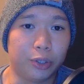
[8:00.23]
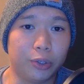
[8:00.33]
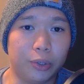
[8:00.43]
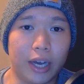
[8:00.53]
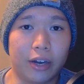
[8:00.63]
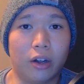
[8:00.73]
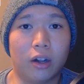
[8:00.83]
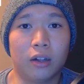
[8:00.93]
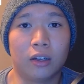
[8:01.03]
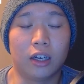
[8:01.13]
you at
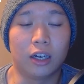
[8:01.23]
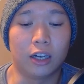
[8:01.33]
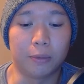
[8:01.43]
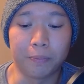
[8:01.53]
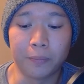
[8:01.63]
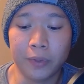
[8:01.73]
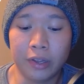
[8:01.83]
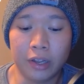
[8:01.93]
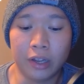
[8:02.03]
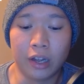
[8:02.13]
all.
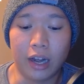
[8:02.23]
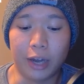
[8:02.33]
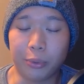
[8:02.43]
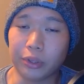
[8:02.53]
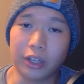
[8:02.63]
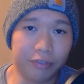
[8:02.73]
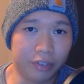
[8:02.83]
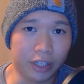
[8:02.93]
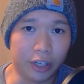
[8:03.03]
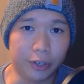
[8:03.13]
I would love
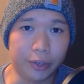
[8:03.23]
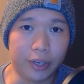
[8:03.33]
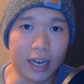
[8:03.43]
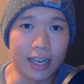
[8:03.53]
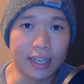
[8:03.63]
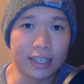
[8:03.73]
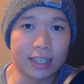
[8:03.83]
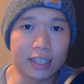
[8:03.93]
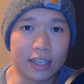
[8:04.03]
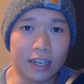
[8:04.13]
to hear you
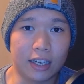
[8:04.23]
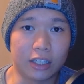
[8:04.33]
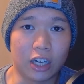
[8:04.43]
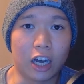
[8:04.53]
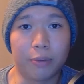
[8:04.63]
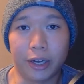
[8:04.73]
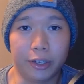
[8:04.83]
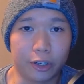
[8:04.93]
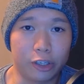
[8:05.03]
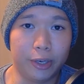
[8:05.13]
guys talk about
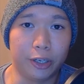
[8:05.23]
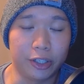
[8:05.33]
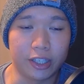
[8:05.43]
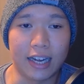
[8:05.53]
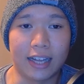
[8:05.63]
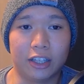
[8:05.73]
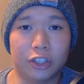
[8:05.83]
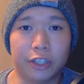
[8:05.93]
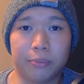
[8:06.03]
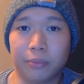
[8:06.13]
your experiences at the
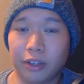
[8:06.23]
gym.